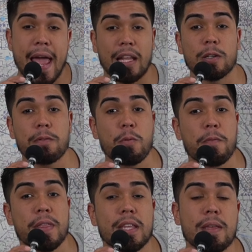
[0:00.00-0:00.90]
And look for a
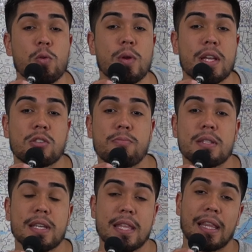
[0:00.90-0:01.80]
roofer that can give you an
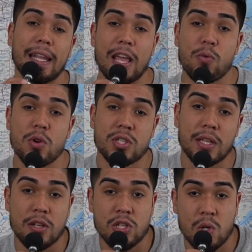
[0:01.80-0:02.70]
estimate in the language
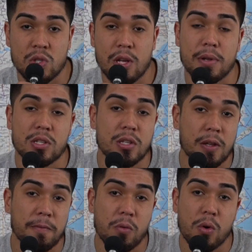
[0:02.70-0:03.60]
that the insurance company is
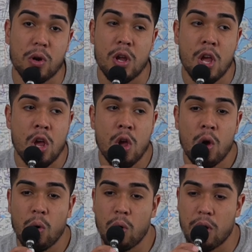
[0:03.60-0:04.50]
looking for.
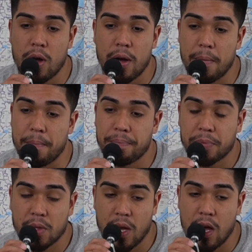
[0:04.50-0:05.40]
Or... um.
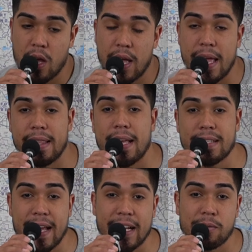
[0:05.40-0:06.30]
Uh, the
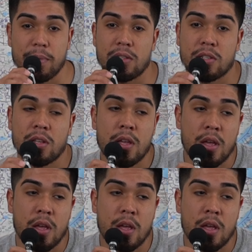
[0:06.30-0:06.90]
Xactimate.